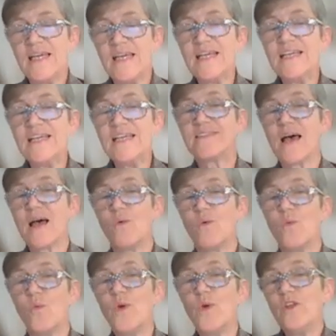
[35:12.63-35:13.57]
is
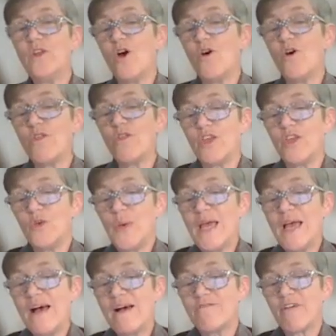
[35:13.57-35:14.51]
that we know that
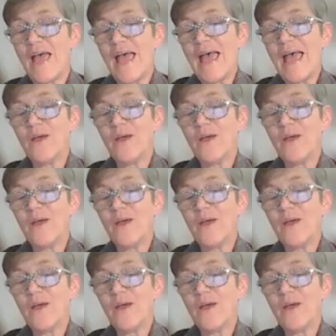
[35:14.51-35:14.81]
we have